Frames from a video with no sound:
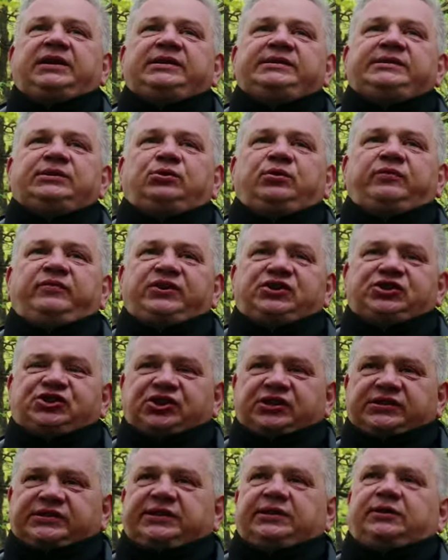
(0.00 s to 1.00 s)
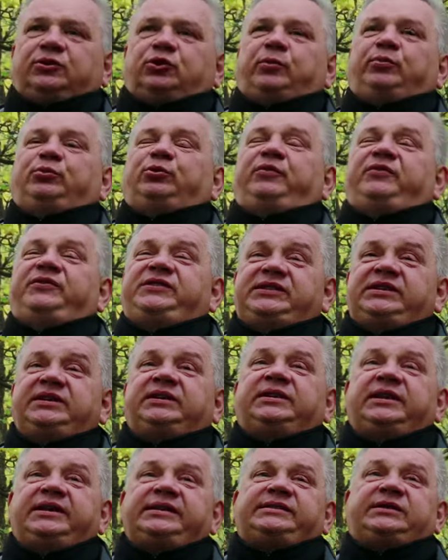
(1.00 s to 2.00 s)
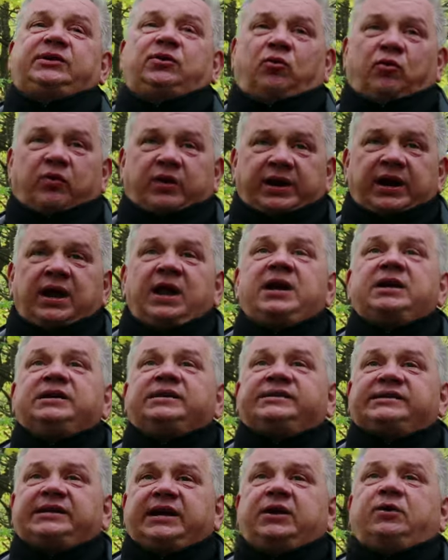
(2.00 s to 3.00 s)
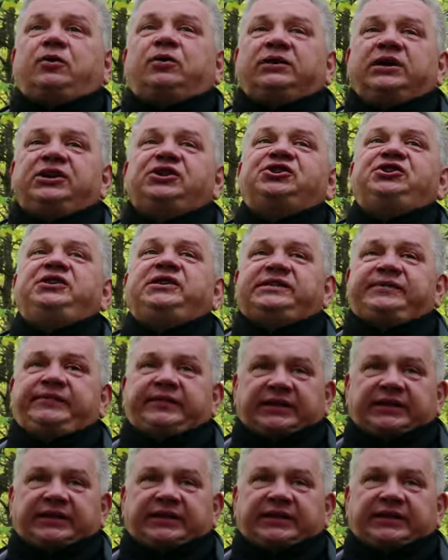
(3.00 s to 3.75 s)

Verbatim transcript: were built, where people were speaking to higher powers,